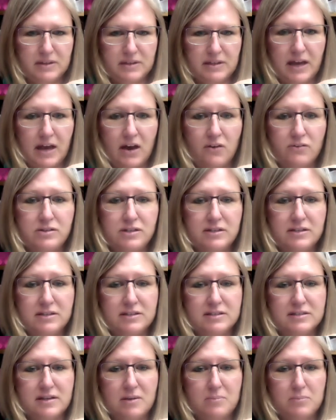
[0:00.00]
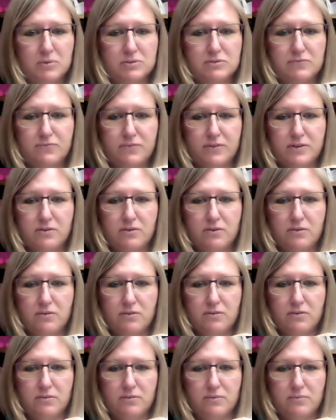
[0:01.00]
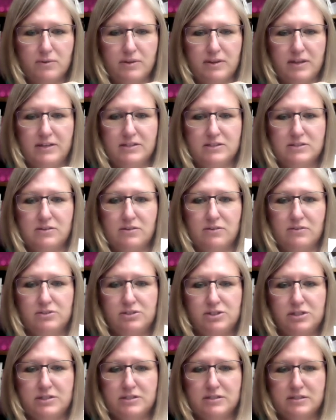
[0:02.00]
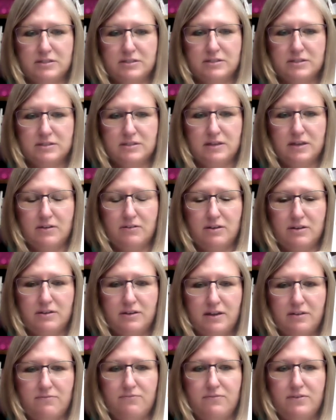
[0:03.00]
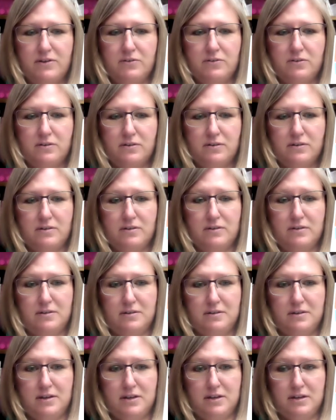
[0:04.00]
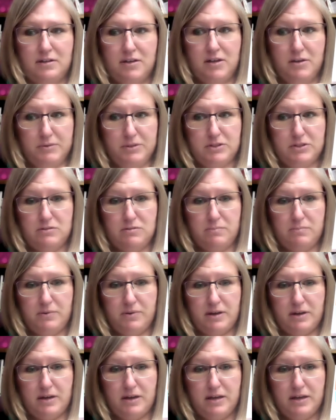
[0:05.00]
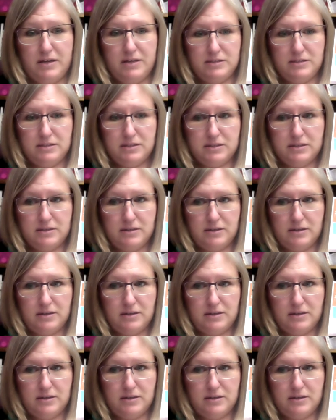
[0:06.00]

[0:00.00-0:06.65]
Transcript: How did the disciples feel when they saw Jesus? How did they feel? They were surprised.